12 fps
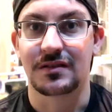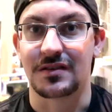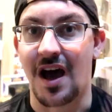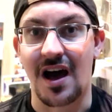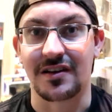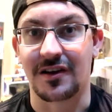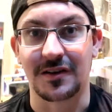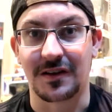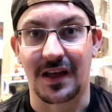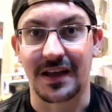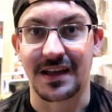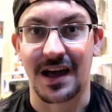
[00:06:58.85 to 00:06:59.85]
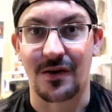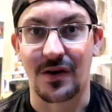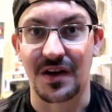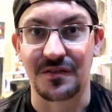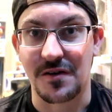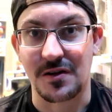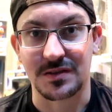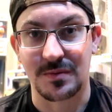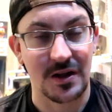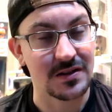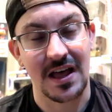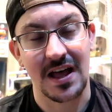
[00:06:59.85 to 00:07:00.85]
Not unlike how I felt about